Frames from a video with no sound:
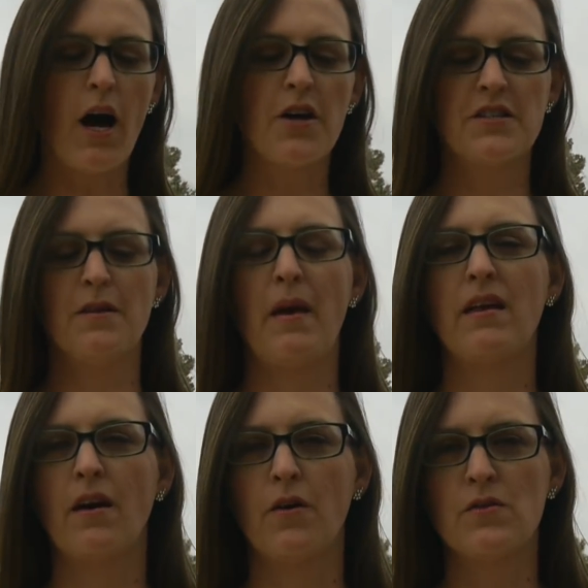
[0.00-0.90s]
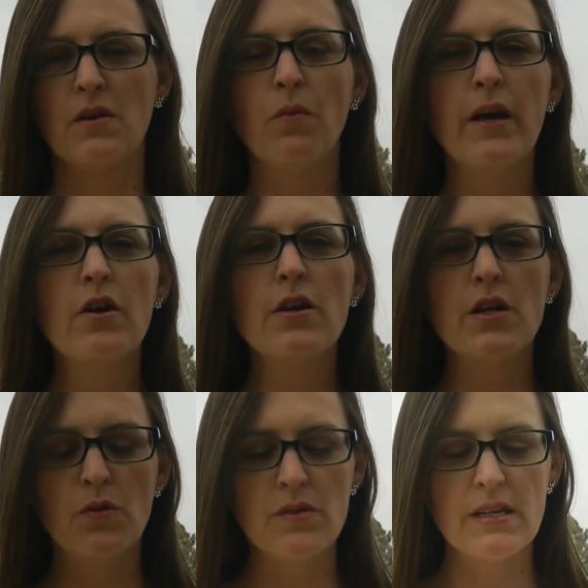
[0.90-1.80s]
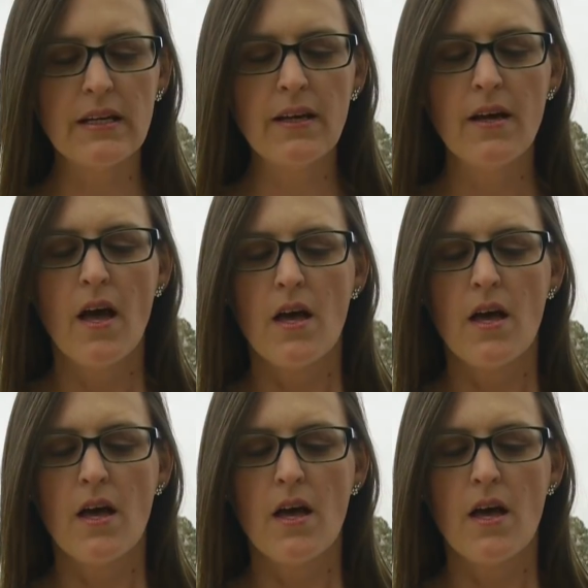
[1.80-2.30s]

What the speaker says: our tomatoes, and we are using